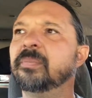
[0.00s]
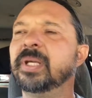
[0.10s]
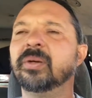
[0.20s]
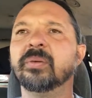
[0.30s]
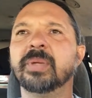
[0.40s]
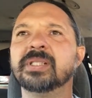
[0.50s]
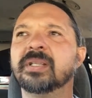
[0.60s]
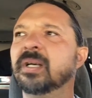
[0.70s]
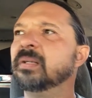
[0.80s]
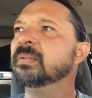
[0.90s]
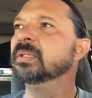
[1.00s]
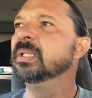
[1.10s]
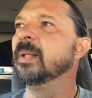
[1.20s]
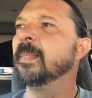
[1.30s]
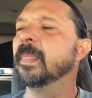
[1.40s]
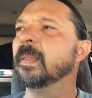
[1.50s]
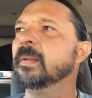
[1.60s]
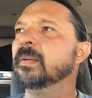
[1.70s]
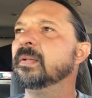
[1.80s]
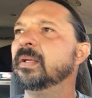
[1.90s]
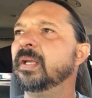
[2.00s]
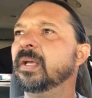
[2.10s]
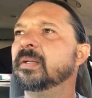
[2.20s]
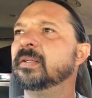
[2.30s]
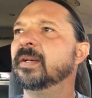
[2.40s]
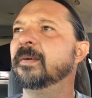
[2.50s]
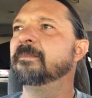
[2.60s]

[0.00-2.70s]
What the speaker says: me or my son. And